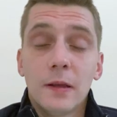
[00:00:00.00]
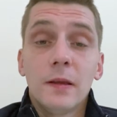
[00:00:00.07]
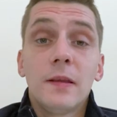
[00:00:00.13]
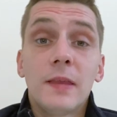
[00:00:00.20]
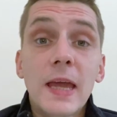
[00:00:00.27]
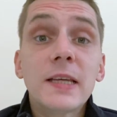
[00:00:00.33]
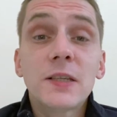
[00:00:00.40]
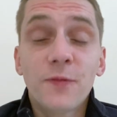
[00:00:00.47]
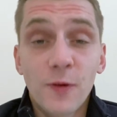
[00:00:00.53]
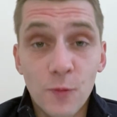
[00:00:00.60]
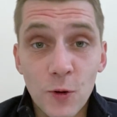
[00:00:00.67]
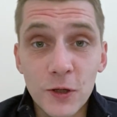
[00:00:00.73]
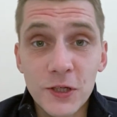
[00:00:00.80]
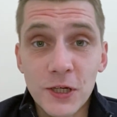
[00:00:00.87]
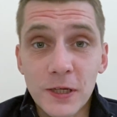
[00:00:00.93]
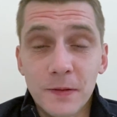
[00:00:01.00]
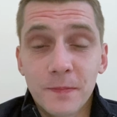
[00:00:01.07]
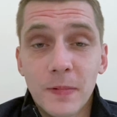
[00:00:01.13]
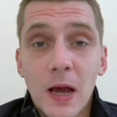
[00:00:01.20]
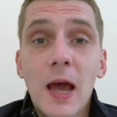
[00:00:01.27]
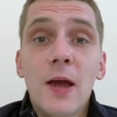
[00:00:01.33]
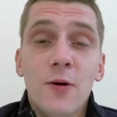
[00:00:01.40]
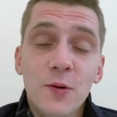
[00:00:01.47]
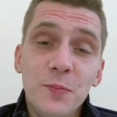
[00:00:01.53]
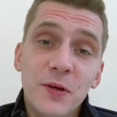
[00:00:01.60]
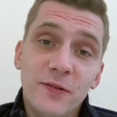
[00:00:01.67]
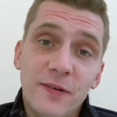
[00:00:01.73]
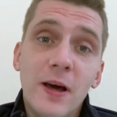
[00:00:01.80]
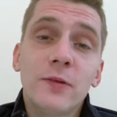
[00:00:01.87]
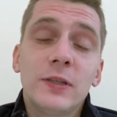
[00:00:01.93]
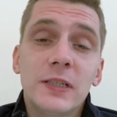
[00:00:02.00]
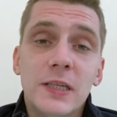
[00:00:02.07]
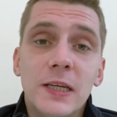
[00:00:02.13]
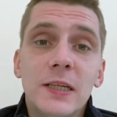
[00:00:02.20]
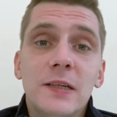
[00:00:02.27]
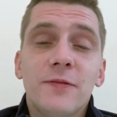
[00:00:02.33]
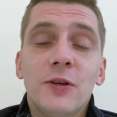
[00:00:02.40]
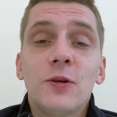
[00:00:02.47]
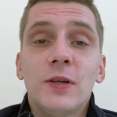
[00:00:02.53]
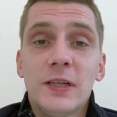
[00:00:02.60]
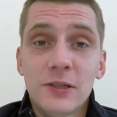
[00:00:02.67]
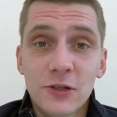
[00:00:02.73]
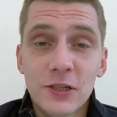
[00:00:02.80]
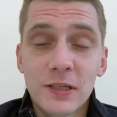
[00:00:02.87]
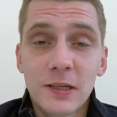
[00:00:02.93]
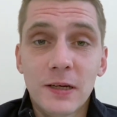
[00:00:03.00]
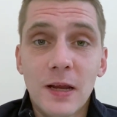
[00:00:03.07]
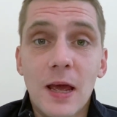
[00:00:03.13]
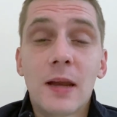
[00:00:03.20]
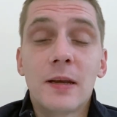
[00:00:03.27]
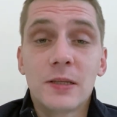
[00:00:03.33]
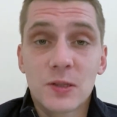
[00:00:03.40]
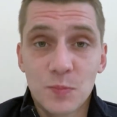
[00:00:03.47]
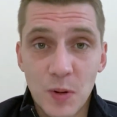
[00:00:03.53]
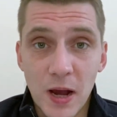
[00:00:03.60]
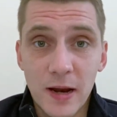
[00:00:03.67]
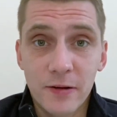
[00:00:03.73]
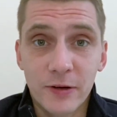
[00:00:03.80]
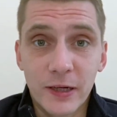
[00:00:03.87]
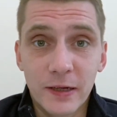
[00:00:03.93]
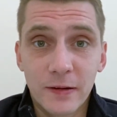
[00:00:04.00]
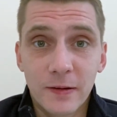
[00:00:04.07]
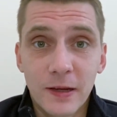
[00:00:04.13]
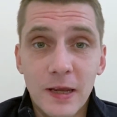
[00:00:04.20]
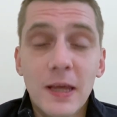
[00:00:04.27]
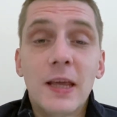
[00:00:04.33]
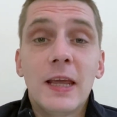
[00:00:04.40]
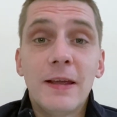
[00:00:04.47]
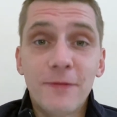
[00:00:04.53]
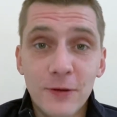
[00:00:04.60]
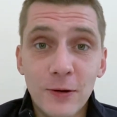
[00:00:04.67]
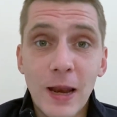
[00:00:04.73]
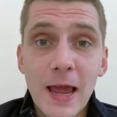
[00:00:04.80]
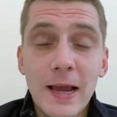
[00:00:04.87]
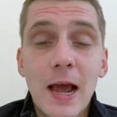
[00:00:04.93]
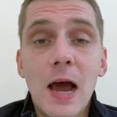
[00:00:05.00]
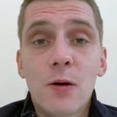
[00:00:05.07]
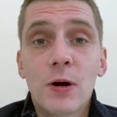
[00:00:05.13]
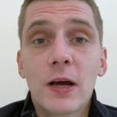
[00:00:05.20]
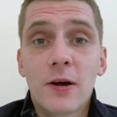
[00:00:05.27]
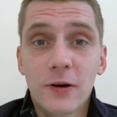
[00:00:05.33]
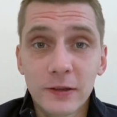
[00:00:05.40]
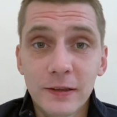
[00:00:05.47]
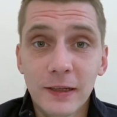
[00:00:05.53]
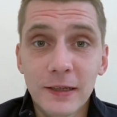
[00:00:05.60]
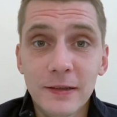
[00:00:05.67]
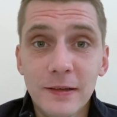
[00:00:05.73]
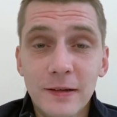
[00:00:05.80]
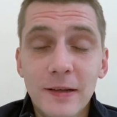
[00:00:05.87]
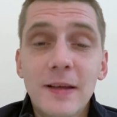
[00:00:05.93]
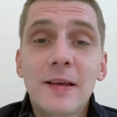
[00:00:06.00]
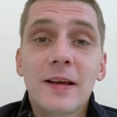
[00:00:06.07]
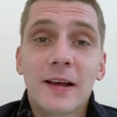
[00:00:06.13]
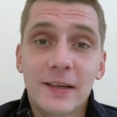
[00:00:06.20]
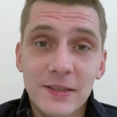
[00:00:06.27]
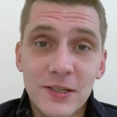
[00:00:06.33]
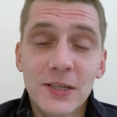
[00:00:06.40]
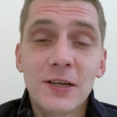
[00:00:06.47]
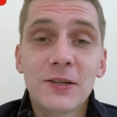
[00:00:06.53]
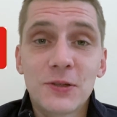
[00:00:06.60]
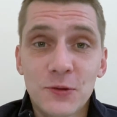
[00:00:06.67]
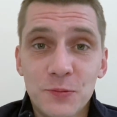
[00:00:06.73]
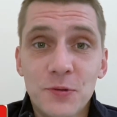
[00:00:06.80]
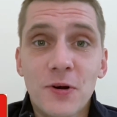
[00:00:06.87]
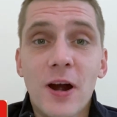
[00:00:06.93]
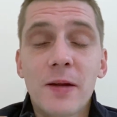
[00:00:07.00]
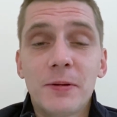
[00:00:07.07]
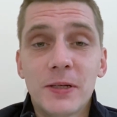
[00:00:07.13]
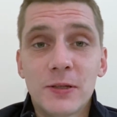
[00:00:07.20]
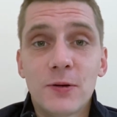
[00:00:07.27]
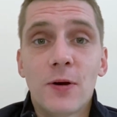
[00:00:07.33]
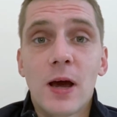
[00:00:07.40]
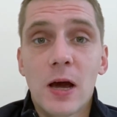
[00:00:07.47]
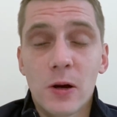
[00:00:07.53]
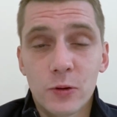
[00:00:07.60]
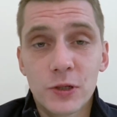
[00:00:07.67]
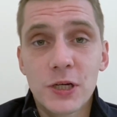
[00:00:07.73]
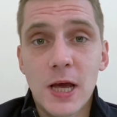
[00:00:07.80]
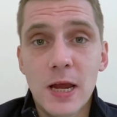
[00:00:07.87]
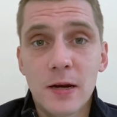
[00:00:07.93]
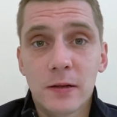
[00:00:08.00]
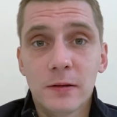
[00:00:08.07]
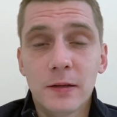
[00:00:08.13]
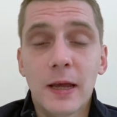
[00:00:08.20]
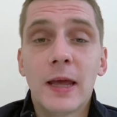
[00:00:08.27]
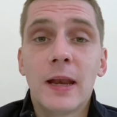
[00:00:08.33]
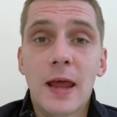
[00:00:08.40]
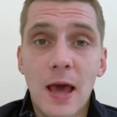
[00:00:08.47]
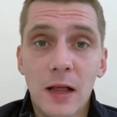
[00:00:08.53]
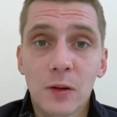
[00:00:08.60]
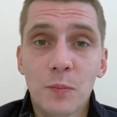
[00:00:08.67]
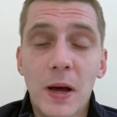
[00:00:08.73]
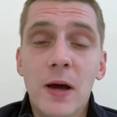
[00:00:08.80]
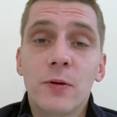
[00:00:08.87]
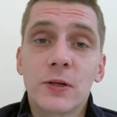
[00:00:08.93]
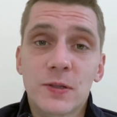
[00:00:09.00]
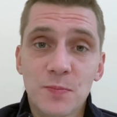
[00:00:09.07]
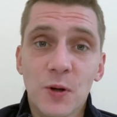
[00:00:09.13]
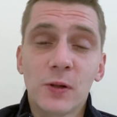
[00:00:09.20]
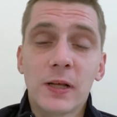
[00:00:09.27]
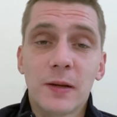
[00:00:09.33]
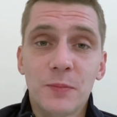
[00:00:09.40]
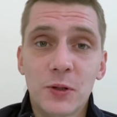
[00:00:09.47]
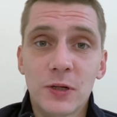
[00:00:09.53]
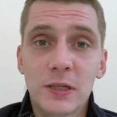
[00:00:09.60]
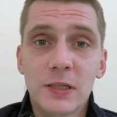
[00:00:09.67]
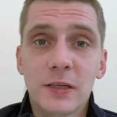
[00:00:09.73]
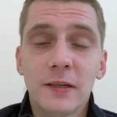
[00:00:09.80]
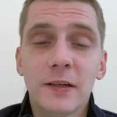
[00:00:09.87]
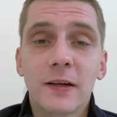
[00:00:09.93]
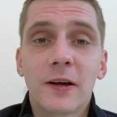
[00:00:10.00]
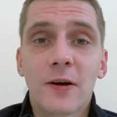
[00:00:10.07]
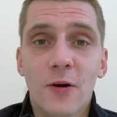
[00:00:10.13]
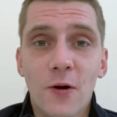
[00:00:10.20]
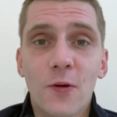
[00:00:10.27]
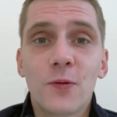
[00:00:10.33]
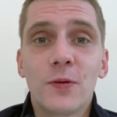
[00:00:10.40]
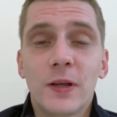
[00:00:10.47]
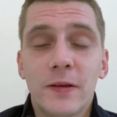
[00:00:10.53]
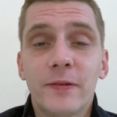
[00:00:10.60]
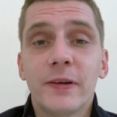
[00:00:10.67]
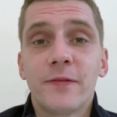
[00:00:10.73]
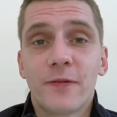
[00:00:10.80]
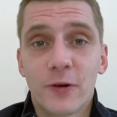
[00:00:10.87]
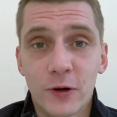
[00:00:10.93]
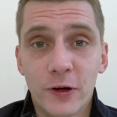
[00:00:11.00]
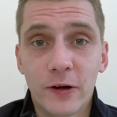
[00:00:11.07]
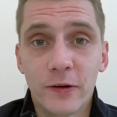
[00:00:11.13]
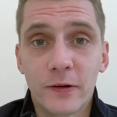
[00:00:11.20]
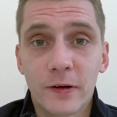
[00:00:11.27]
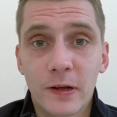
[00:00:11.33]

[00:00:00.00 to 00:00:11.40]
Thanks for watching. I hope you found this interview interesting and inspiring. If you like our content, consider subscribing to our channel and help our small community grow even further.